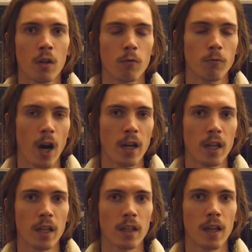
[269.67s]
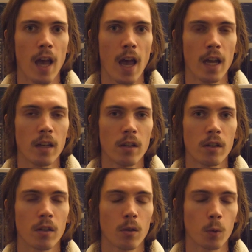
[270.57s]
writing and
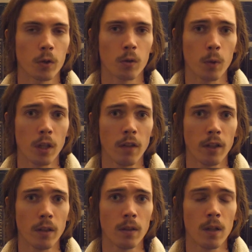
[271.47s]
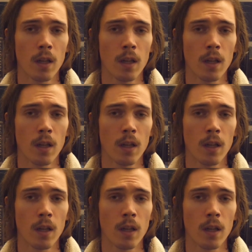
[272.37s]
the world we live in.